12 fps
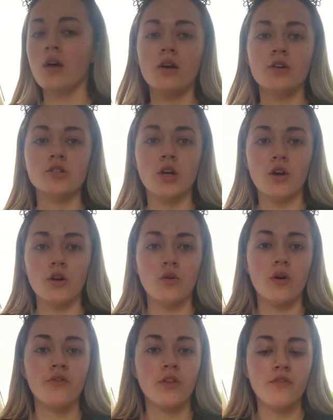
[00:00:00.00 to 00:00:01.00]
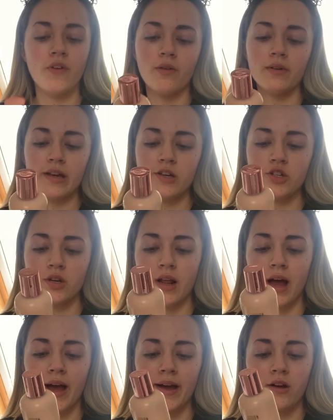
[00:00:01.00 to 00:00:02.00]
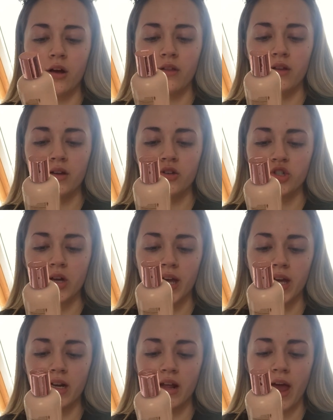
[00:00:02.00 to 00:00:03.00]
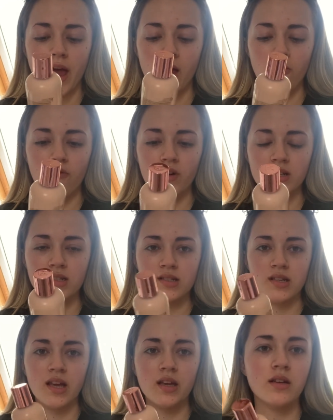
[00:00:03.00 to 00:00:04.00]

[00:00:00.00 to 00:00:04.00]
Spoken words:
So for the foundation, I got the shade F6.